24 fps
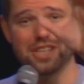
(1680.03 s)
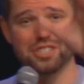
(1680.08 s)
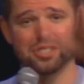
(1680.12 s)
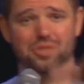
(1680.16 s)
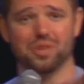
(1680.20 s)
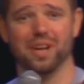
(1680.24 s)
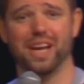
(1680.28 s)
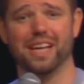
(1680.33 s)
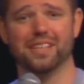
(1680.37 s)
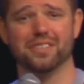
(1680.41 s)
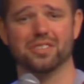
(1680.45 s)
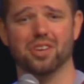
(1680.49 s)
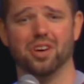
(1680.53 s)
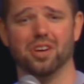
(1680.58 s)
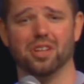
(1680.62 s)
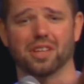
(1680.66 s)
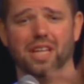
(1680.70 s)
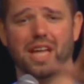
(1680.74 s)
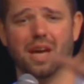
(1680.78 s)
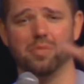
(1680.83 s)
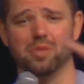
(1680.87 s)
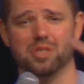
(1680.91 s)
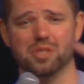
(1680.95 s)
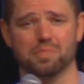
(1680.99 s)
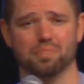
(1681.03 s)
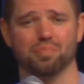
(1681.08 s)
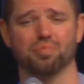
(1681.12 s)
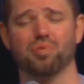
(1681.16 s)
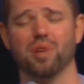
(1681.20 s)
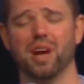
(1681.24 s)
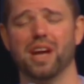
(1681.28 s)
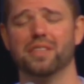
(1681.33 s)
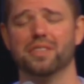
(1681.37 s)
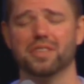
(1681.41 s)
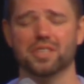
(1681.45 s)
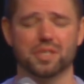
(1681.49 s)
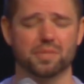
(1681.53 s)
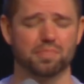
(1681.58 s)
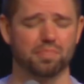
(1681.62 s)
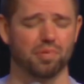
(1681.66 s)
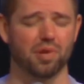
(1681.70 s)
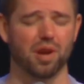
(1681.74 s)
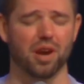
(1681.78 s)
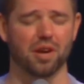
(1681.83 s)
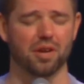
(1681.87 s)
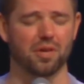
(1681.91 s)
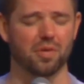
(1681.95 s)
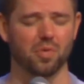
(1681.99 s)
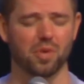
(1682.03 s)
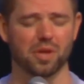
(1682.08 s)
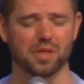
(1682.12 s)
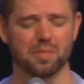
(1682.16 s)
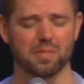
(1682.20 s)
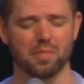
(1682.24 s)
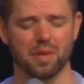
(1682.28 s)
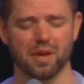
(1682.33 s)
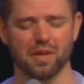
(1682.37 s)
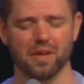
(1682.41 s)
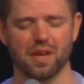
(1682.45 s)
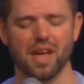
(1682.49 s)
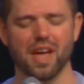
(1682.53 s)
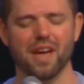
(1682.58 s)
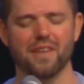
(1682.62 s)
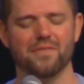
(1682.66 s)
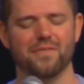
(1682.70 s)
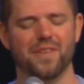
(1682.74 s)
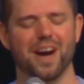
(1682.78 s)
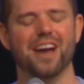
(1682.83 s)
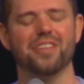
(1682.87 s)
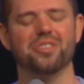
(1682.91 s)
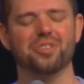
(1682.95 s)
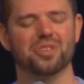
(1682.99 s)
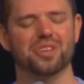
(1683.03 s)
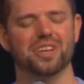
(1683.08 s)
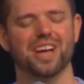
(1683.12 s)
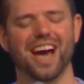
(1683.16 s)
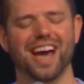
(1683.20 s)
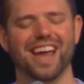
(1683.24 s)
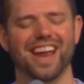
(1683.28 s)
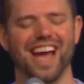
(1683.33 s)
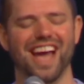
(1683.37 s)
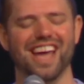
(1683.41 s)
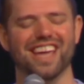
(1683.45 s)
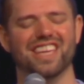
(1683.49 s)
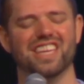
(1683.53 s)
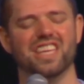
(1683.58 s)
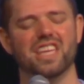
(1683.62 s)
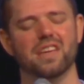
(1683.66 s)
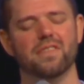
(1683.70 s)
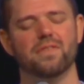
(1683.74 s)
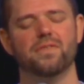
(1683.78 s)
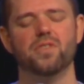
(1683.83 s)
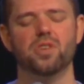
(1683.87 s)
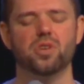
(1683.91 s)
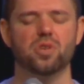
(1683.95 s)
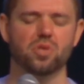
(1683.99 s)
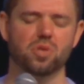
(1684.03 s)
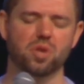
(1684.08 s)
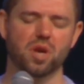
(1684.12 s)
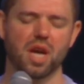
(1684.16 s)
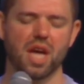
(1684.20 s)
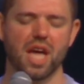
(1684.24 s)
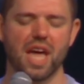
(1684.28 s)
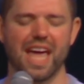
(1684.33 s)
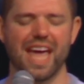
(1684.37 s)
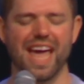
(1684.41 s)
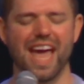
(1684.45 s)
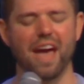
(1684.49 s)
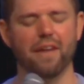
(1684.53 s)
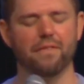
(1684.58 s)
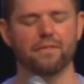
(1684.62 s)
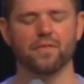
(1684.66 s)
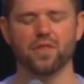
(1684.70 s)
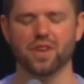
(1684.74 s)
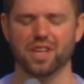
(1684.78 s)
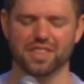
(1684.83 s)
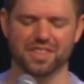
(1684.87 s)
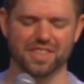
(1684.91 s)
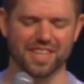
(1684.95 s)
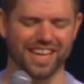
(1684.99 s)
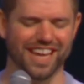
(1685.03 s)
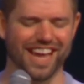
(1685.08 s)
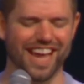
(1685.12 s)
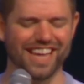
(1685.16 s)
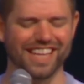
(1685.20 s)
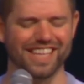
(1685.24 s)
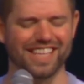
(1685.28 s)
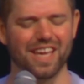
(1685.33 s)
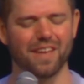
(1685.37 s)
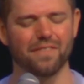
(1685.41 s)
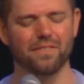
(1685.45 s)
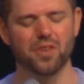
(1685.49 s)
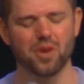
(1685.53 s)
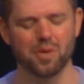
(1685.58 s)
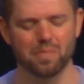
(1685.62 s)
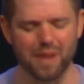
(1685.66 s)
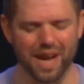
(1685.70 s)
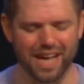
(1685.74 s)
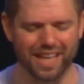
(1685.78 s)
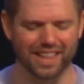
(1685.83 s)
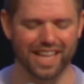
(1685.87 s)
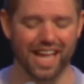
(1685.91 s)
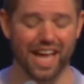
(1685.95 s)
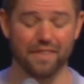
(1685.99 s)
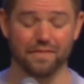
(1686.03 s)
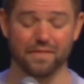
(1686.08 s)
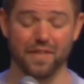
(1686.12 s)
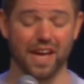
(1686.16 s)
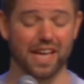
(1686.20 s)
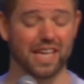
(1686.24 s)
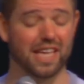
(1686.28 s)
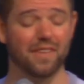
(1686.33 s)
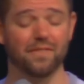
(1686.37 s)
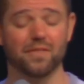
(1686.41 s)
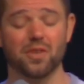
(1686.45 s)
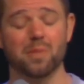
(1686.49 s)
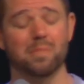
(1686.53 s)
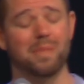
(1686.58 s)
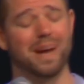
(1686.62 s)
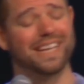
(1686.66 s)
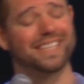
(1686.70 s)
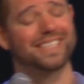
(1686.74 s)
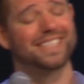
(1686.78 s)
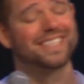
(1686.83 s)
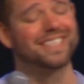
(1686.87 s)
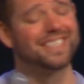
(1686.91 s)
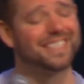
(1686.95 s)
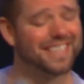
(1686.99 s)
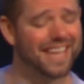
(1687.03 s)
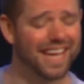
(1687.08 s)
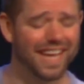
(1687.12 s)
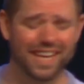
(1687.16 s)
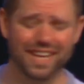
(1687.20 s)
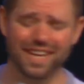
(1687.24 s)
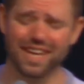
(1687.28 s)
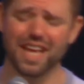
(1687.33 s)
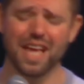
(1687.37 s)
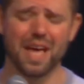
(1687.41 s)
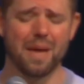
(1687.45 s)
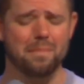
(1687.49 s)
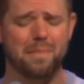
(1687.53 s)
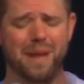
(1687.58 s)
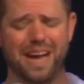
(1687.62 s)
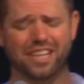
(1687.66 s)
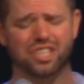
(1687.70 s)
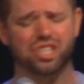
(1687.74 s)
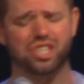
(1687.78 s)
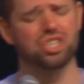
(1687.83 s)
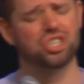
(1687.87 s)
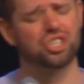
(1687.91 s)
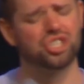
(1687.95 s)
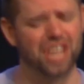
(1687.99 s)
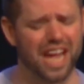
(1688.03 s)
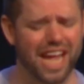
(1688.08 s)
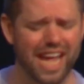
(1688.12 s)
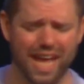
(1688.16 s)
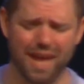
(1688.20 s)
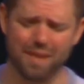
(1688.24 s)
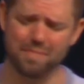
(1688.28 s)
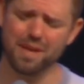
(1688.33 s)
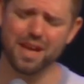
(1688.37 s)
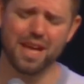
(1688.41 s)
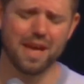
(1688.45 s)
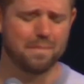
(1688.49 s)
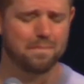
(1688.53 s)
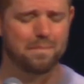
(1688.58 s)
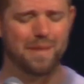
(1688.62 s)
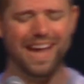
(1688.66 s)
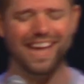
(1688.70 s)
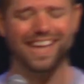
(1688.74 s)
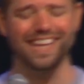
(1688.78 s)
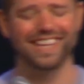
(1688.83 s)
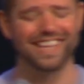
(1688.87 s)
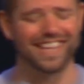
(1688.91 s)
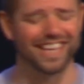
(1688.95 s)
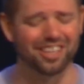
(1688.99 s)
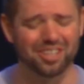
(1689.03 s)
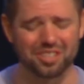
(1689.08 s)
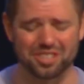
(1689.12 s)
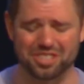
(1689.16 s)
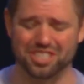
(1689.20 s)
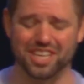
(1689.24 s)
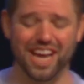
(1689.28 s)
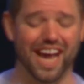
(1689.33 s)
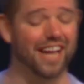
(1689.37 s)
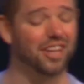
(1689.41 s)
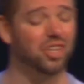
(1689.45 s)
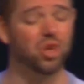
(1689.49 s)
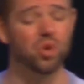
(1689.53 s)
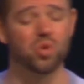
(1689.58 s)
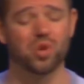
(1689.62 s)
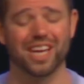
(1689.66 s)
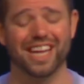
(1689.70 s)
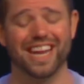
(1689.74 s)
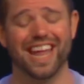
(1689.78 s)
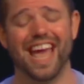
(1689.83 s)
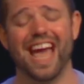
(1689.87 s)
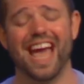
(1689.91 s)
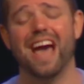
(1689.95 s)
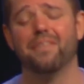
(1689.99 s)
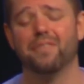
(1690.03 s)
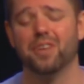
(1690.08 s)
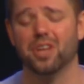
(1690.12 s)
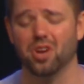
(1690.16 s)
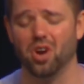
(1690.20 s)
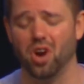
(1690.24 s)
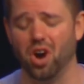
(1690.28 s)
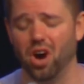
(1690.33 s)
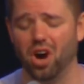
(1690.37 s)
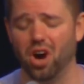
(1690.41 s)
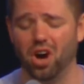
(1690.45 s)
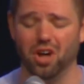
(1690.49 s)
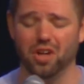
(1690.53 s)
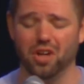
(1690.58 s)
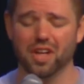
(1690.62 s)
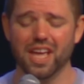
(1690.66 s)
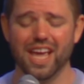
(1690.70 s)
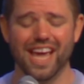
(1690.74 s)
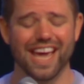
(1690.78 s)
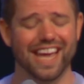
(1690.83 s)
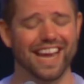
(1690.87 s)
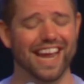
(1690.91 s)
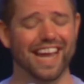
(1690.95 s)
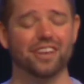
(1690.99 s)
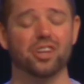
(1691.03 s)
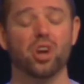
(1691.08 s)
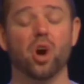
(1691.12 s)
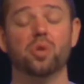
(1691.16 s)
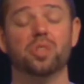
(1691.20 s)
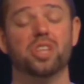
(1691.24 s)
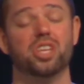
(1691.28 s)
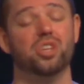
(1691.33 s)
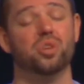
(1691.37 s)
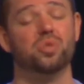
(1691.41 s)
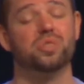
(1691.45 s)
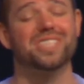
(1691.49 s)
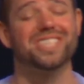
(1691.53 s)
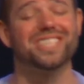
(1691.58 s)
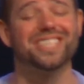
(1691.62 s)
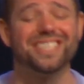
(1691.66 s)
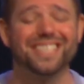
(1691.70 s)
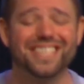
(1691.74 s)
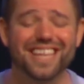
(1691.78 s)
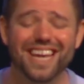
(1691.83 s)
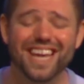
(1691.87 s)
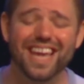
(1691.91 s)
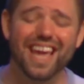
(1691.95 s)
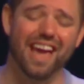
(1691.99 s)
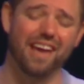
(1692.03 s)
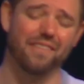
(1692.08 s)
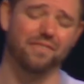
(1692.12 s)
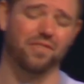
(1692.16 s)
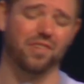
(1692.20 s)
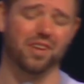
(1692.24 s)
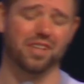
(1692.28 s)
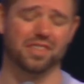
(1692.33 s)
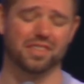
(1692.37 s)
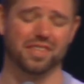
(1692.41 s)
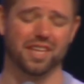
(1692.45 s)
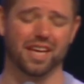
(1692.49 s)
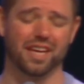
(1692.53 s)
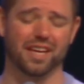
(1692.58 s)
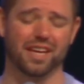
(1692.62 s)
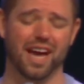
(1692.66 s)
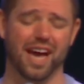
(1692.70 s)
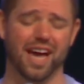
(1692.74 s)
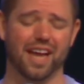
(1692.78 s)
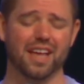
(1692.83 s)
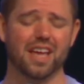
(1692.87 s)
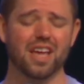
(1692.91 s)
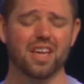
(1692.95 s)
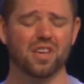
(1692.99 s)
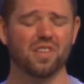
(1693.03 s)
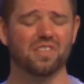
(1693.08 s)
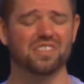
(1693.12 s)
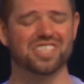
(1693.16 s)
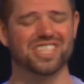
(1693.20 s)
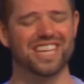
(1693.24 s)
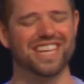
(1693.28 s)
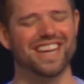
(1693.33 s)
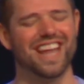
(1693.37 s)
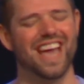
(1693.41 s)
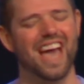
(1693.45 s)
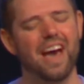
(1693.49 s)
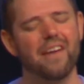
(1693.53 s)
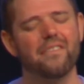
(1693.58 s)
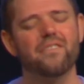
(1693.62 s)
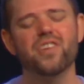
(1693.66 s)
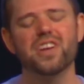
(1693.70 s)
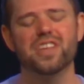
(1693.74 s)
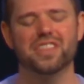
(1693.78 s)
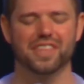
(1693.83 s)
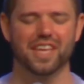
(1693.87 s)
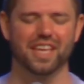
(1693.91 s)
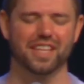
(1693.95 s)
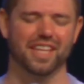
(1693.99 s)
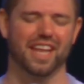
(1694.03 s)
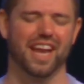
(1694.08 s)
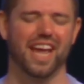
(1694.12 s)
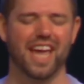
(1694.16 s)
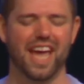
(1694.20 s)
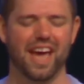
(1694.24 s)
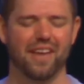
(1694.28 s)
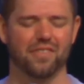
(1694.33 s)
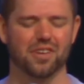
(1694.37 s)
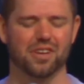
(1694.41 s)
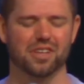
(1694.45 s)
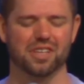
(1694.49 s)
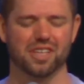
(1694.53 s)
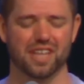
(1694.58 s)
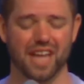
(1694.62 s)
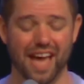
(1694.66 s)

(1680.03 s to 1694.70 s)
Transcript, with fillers: raise your hands online, would you pray this prayer with me? Father God, I give you everything. I give you my life. I give you my sin, my shame, my guilt. God, you can have it all. And I know that you see everything, God. You've seen everything that I ever